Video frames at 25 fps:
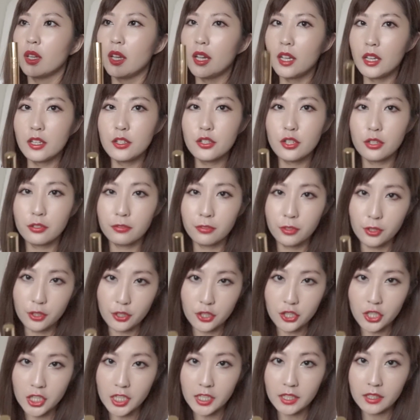Asia
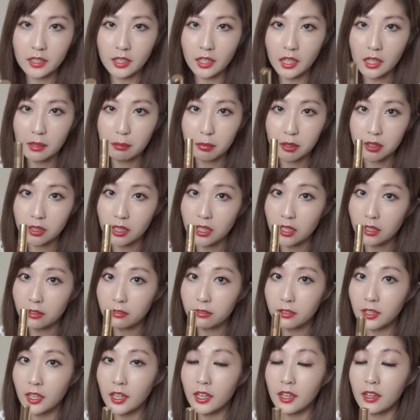version, I
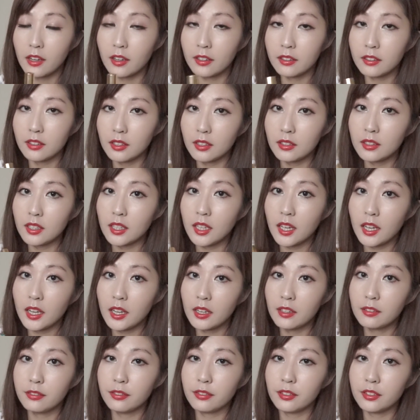believe. I think they
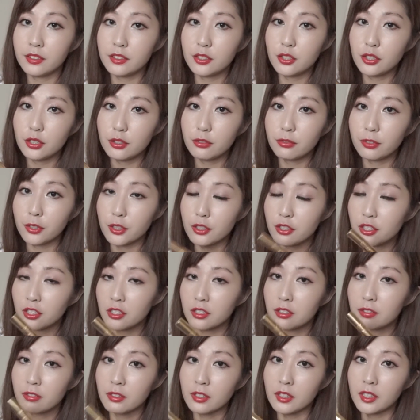have two
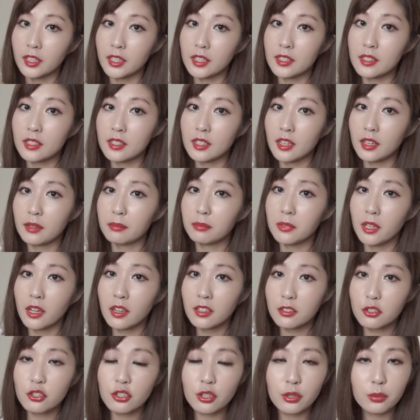versions for this. I'm
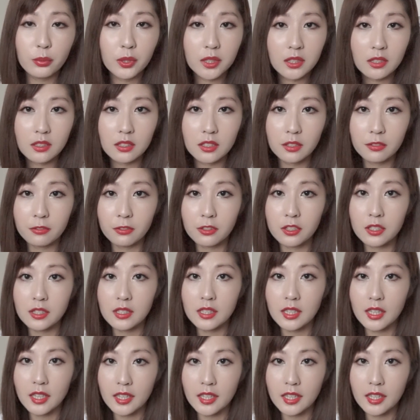not sure what the difference